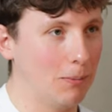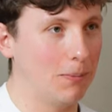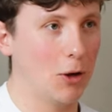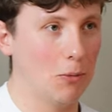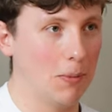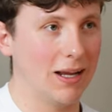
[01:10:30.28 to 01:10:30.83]

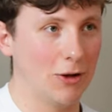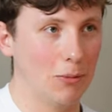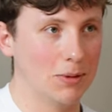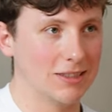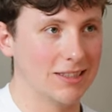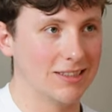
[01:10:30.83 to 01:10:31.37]
your
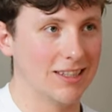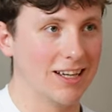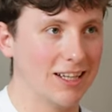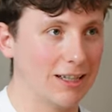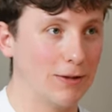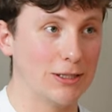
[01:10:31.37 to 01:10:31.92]
business.
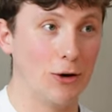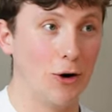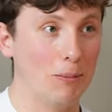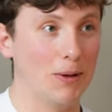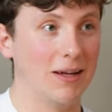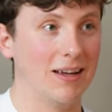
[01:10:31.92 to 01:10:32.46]
Because if it's your
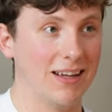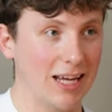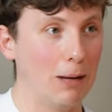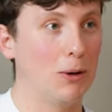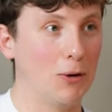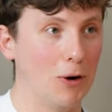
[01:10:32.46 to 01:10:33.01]
hobby,
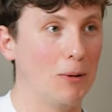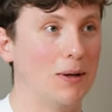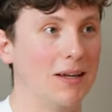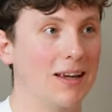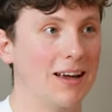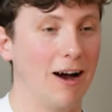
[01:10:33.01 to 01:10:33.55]
keep it your
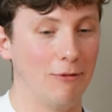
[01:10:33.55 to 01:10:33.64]
hobby.